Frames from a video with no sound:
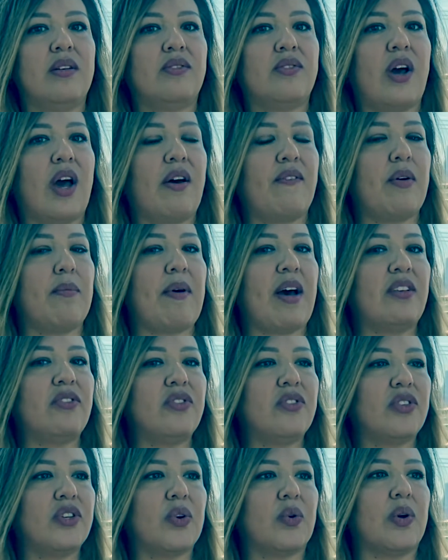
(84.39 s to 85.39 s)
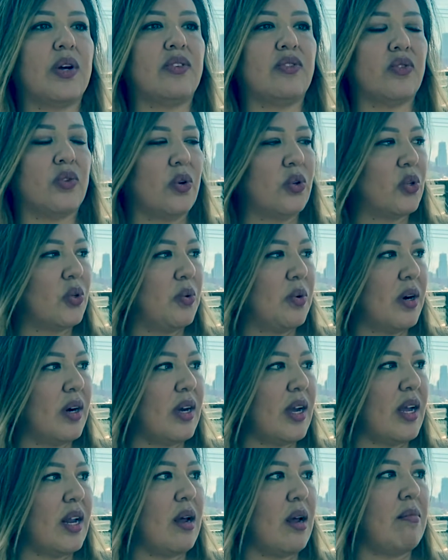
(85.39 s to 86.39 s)
So I have a master's degree in social work,
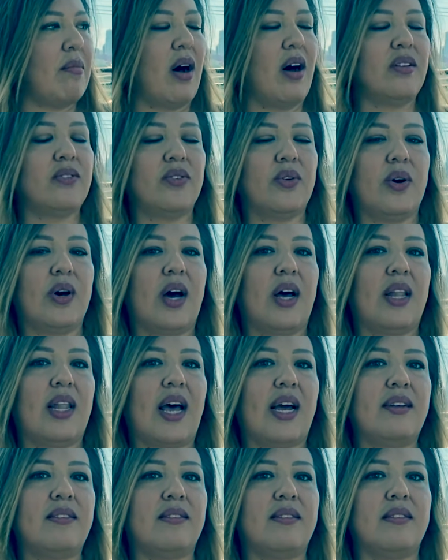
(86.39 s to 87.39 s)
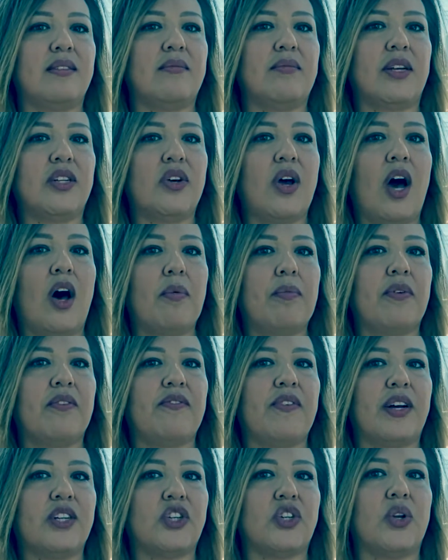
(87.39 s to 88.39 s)
and I'm also a licensed mental health
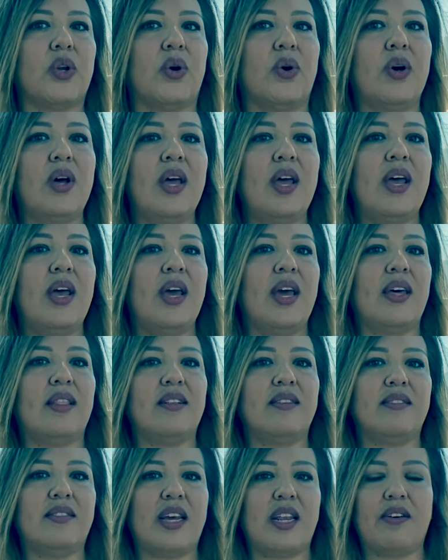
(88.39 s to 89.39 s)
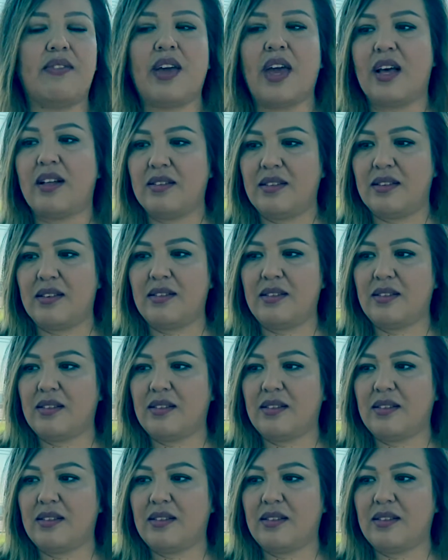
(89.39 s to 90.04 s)
professional in the state of Kansas.